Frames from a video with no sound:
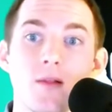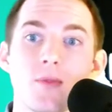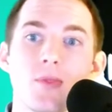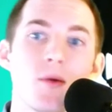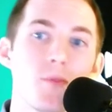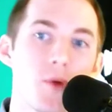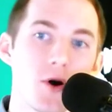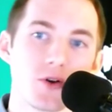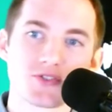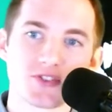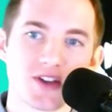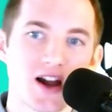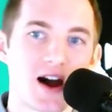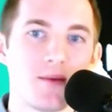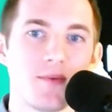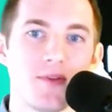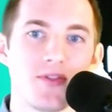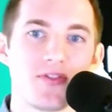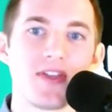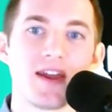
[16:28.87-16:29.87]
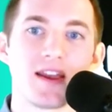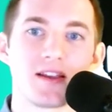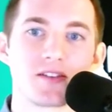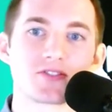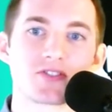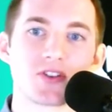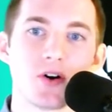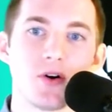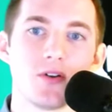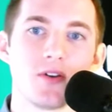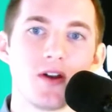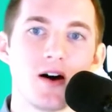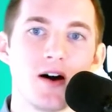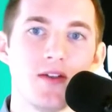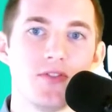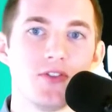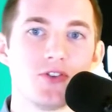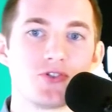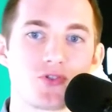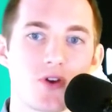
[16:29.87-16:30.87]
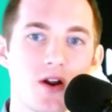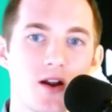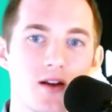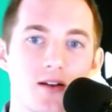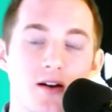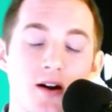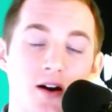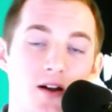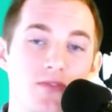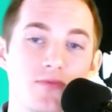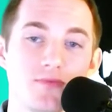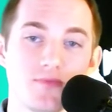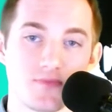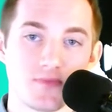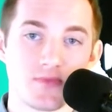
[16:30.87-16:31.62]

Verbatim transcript: the most common thing sold on the drug on